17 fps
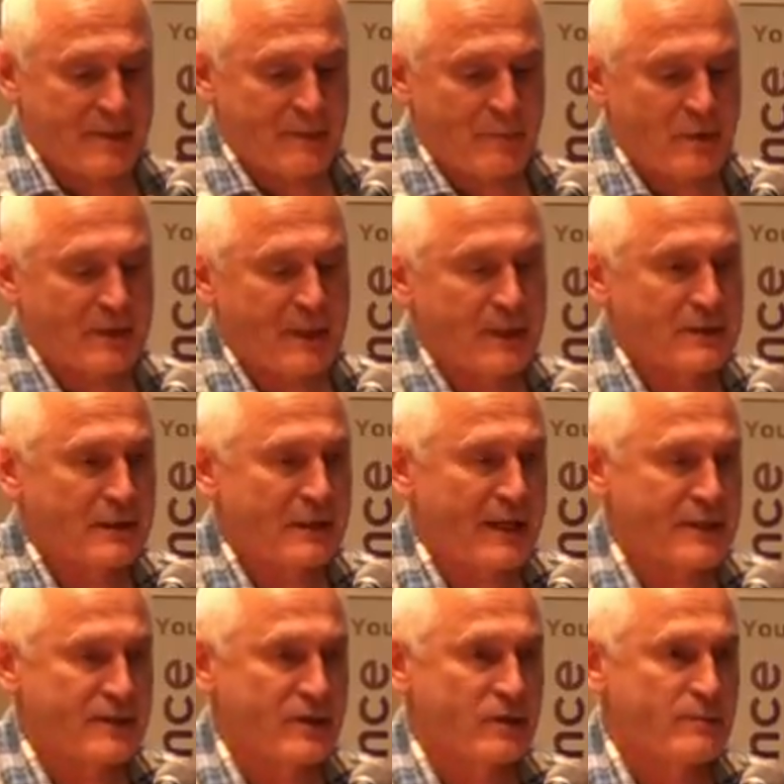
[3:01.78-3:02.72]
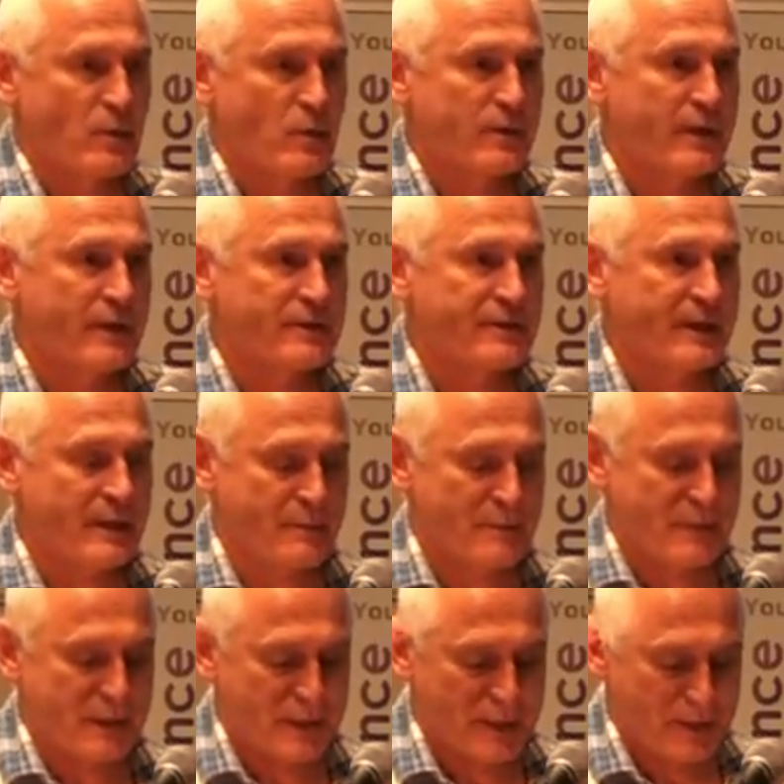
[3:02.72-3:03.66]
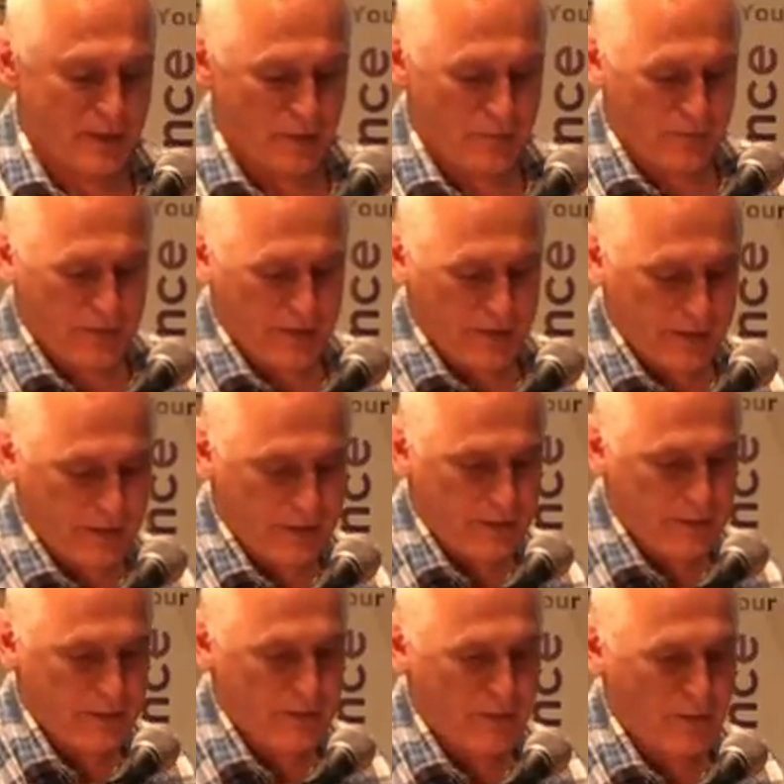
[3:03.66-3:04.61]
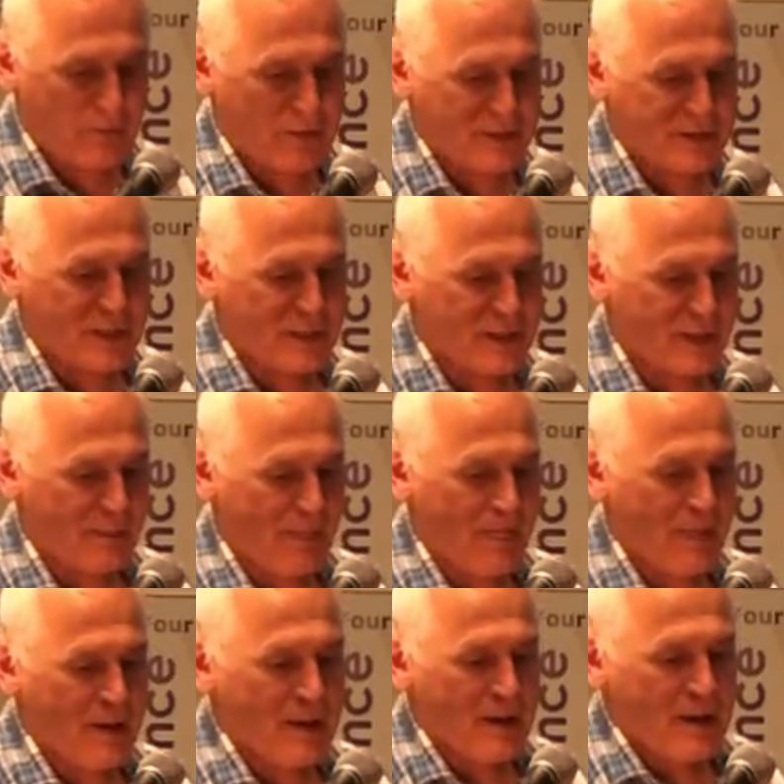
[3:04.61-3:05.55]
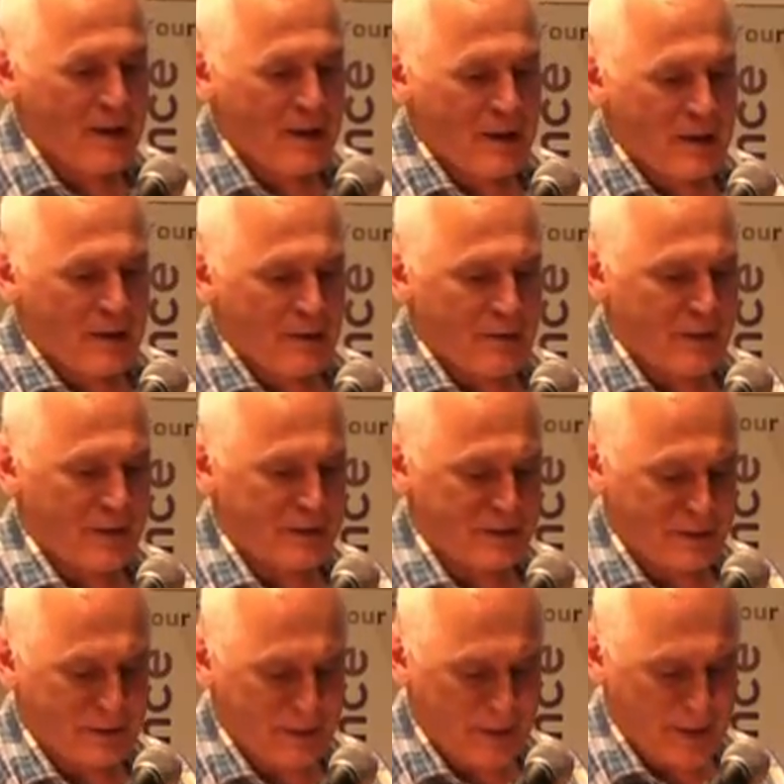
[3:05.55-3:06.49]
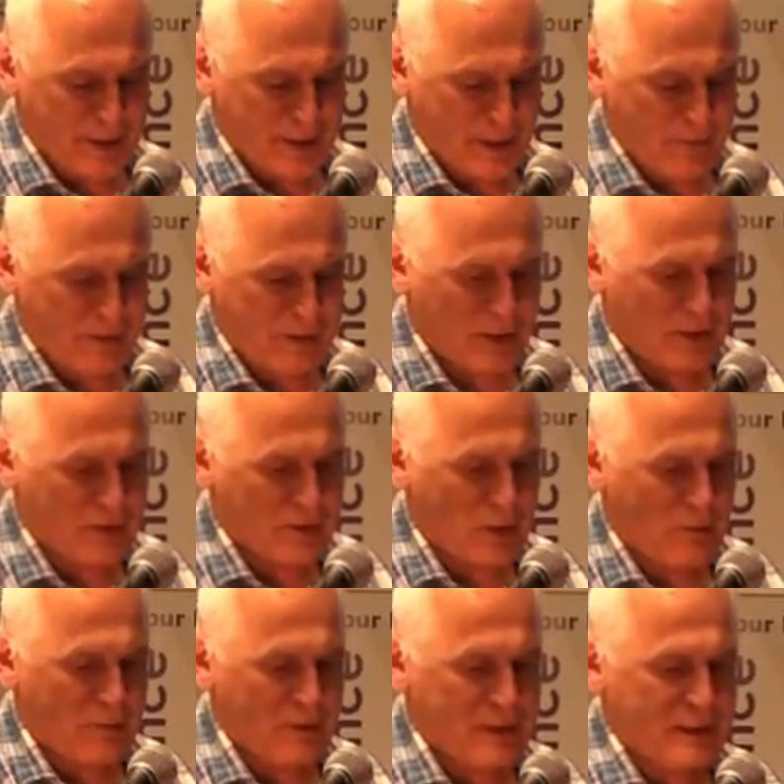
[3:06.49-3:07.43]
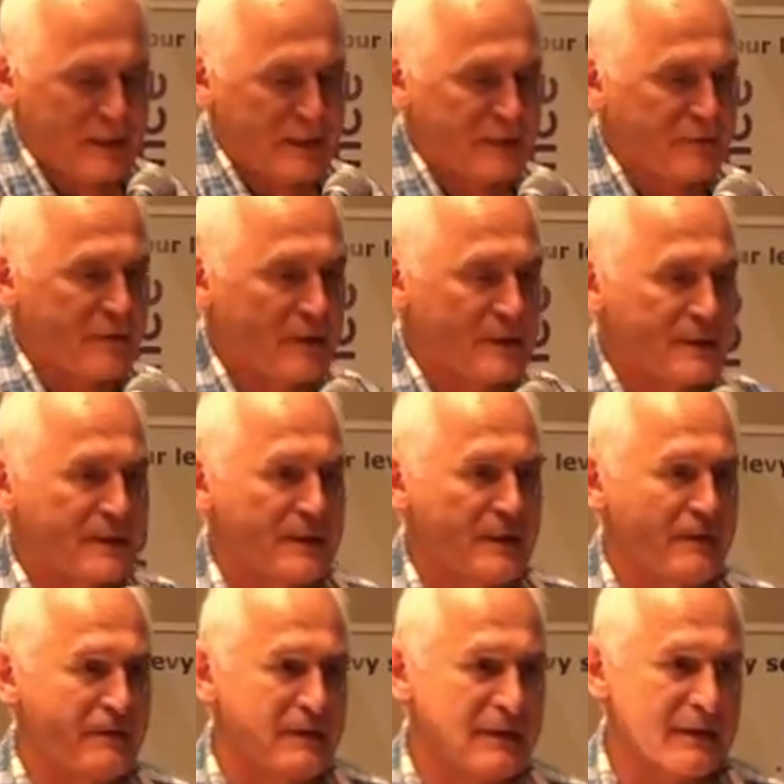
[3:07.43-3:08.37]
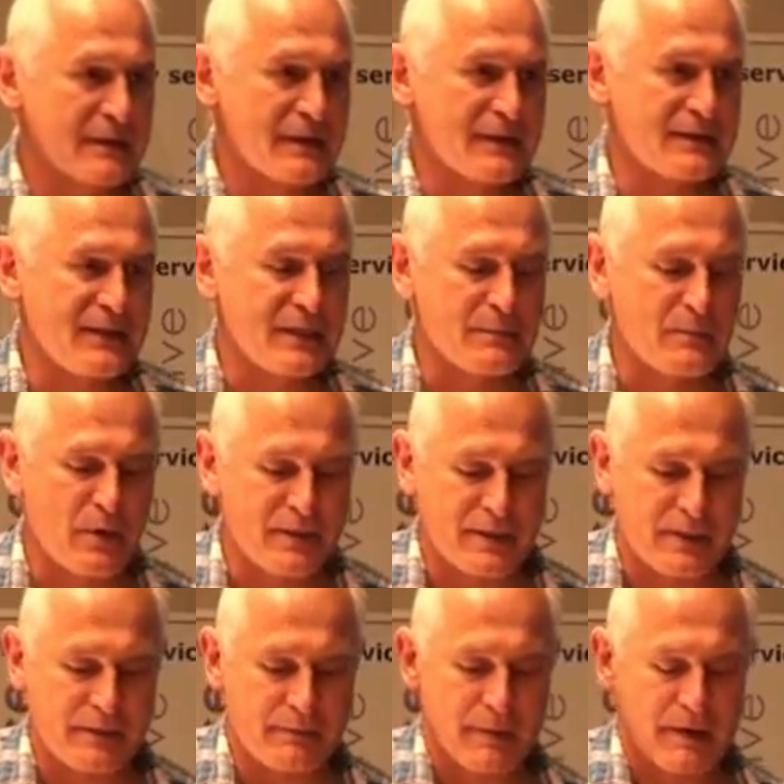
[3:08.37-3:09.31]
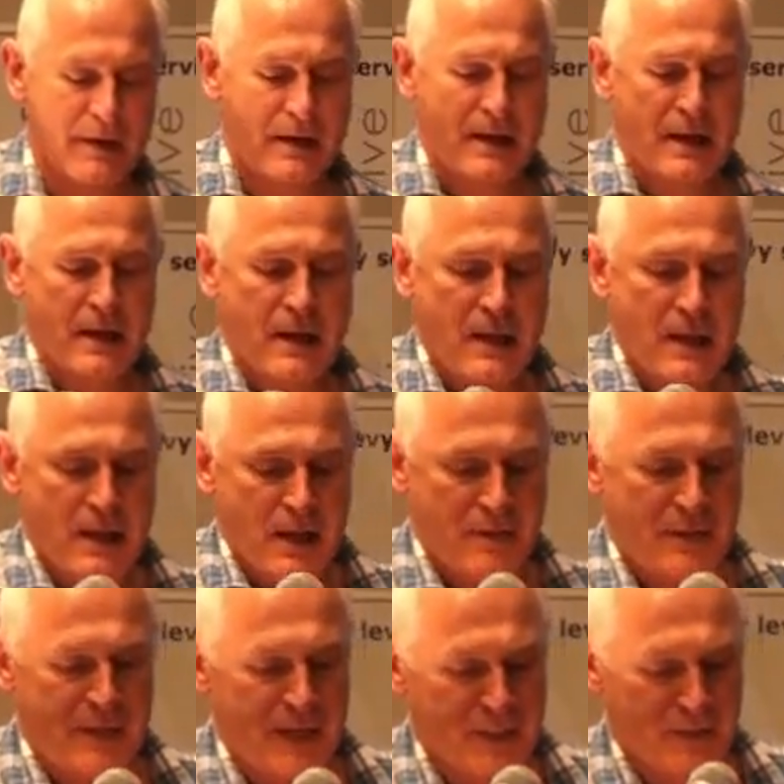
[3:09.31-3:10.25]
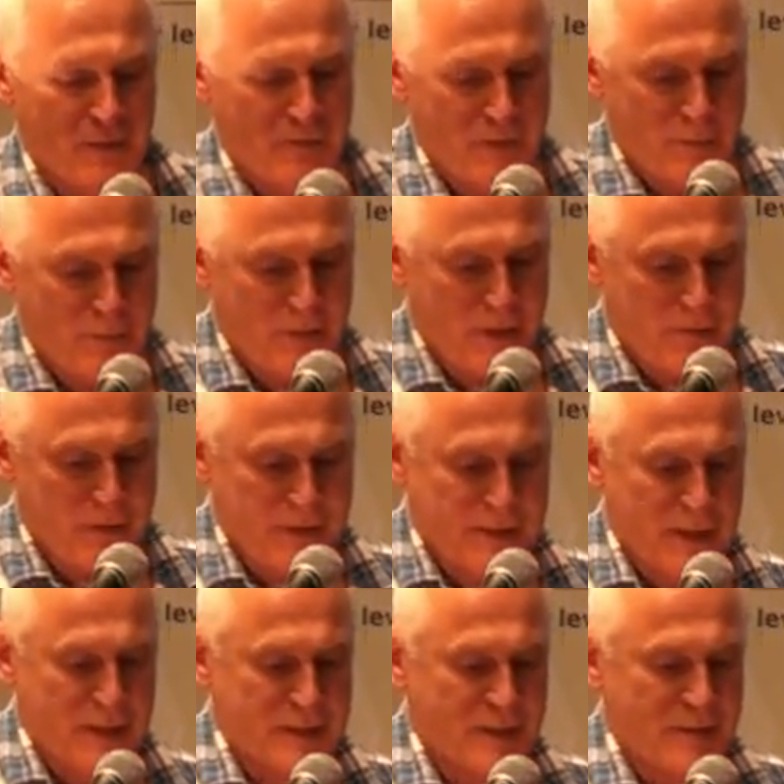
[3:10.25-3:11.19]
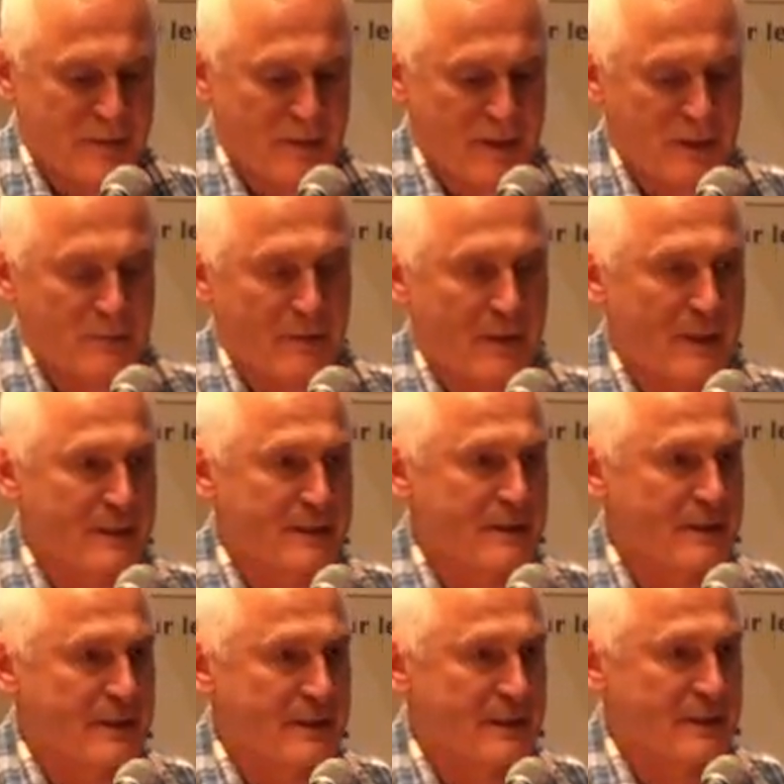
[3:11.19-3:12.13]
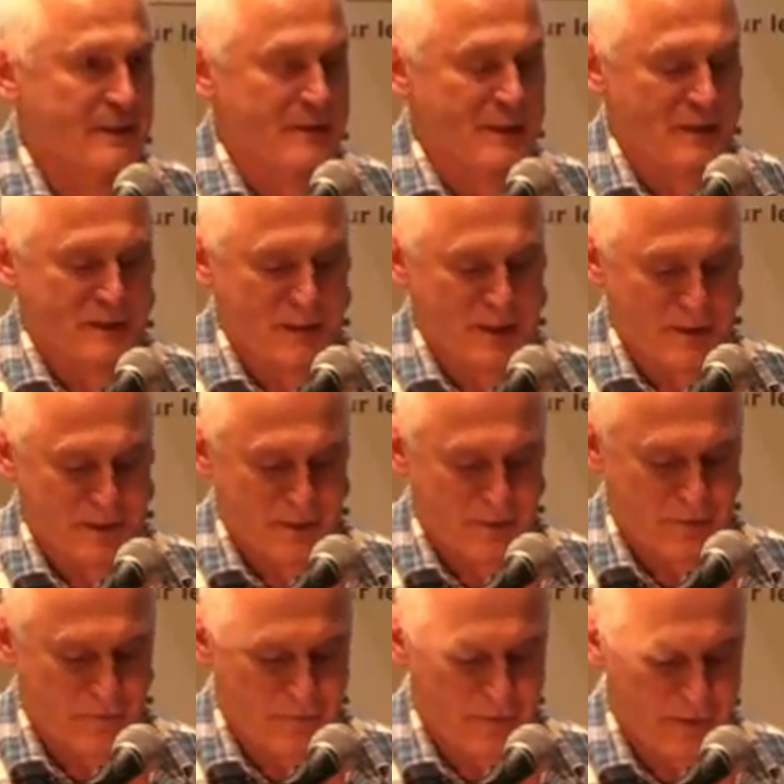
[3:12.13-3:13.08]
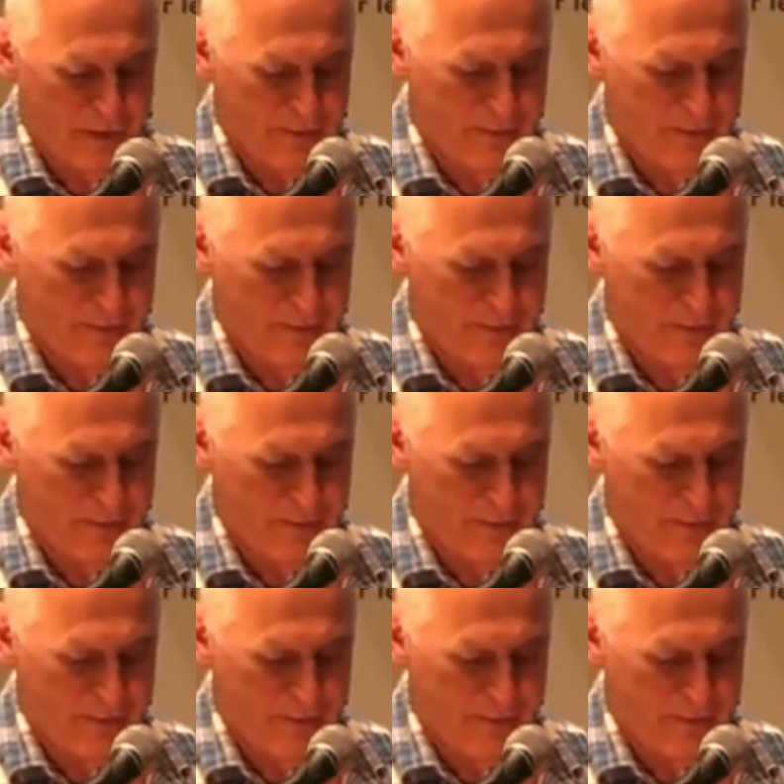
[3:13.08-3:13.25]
the potential ascospore dose at the beginning of the season. This, as I've said, is obviously a function of the disease pressure at the end of the previous season, as well as the success of